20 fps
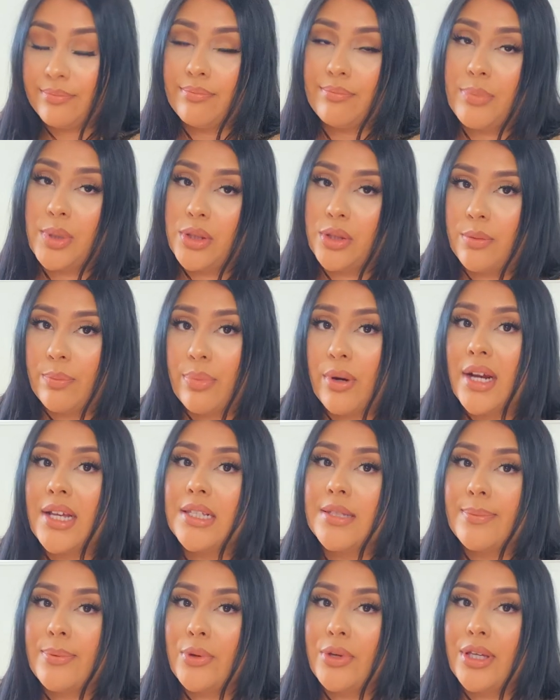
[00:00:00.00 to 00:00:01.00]
but the
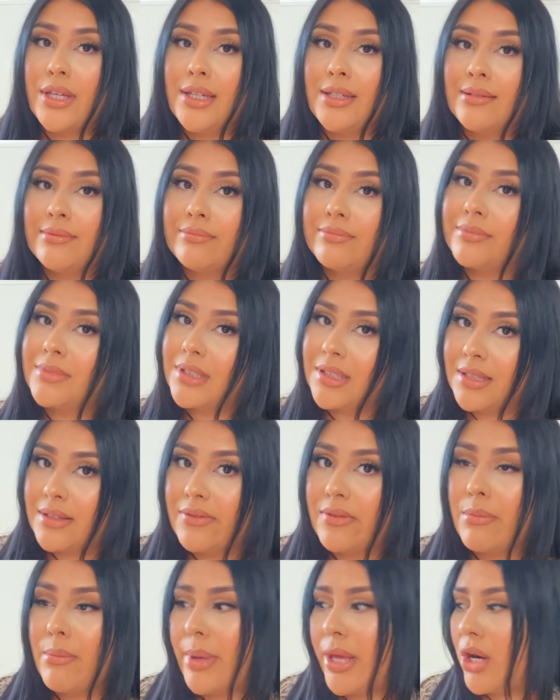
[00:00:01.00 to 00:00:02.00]
price point
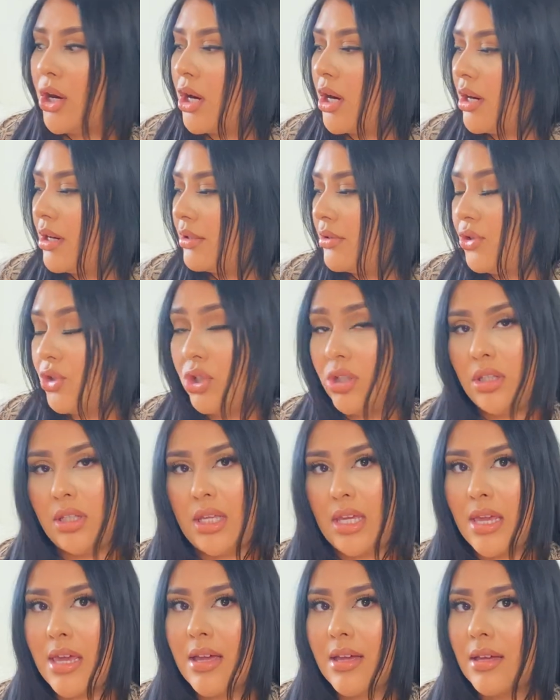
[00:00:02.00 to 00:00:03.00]
better. Just
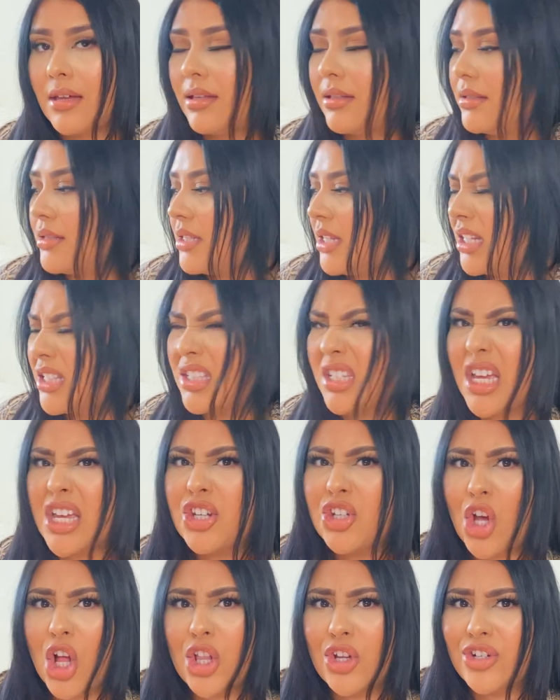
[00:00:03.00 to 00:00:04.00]
saying. It's like
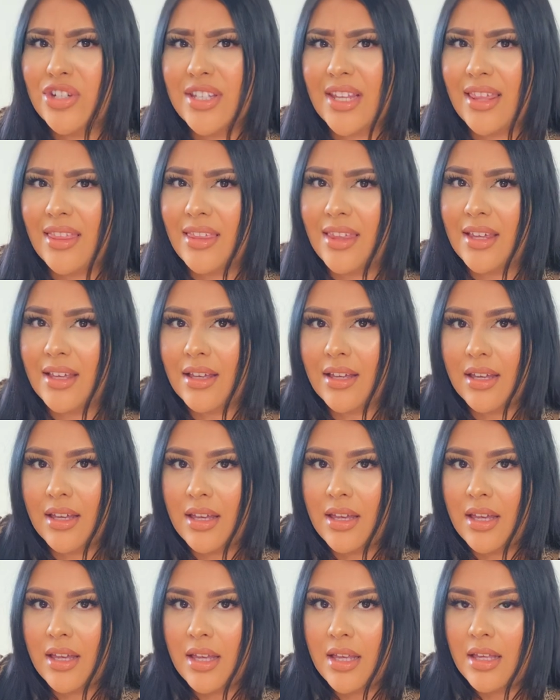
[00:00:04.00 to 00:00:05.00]
$10, I think.
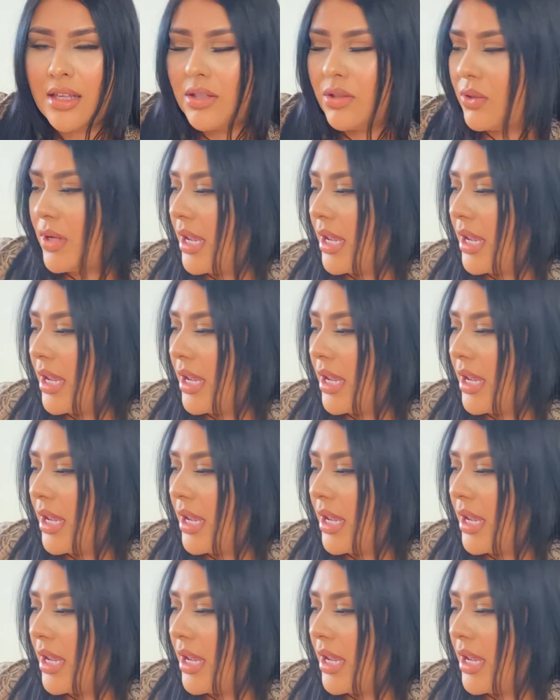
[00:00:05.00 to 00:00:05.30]
So